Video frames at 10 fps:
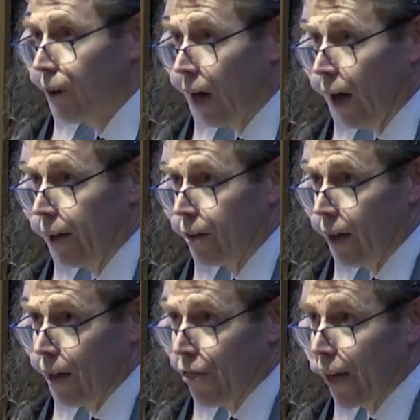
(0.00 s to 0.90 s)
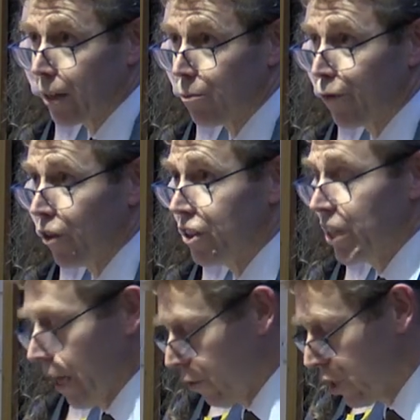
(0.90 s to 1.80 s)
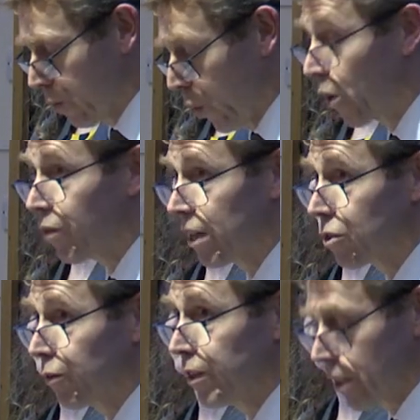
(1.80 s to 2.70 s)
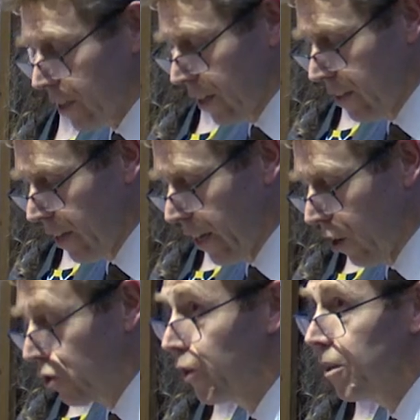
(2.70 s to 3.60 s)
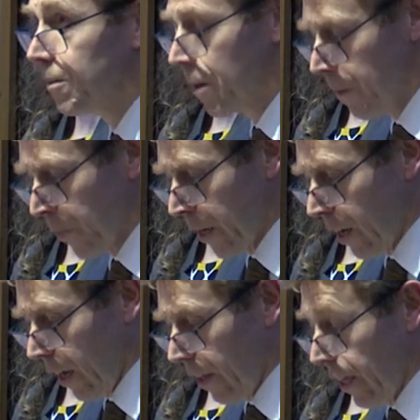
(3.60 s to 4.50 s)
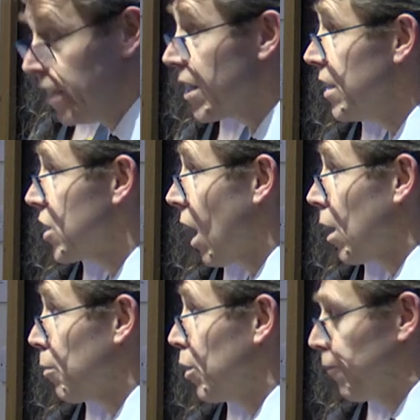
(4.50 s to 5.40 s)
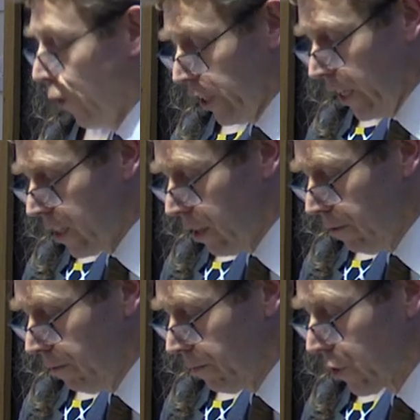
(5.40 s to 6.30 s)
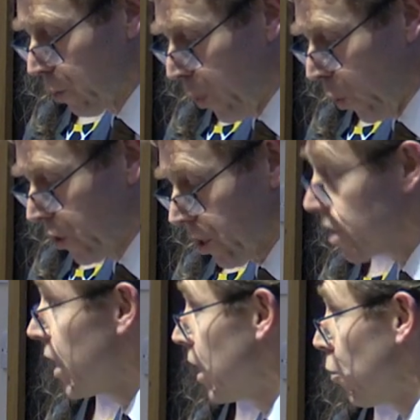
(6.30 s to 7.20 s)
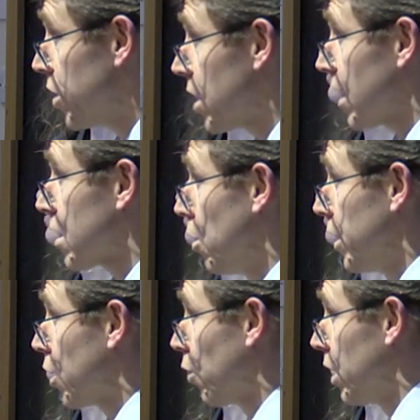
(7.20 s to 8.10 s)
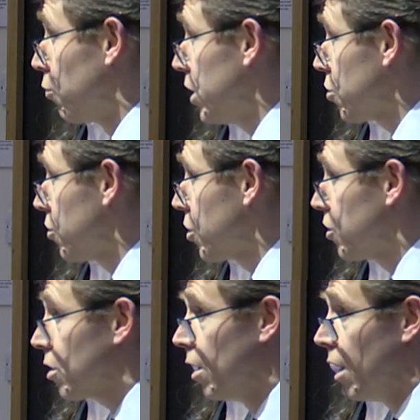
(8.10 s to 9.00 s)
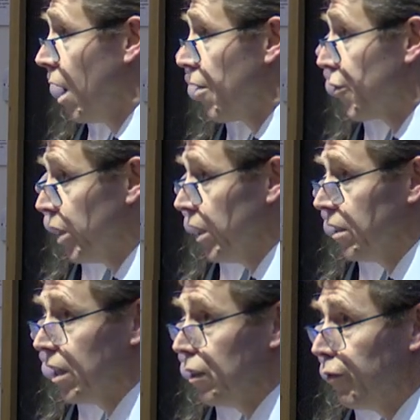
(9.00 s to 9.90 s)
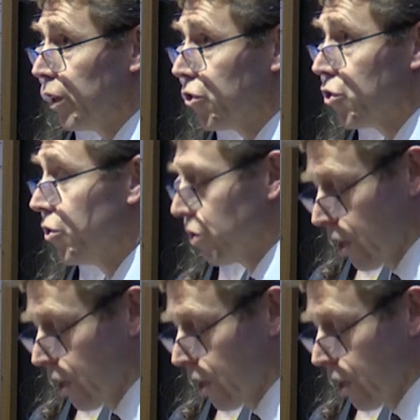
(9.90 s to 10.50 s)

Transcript: and uh, thank them for their generous support of astrophysics in, in Oxford. Uh, the Hintze Charitable Foundation supports us here with six early career researchers, three DPhil students,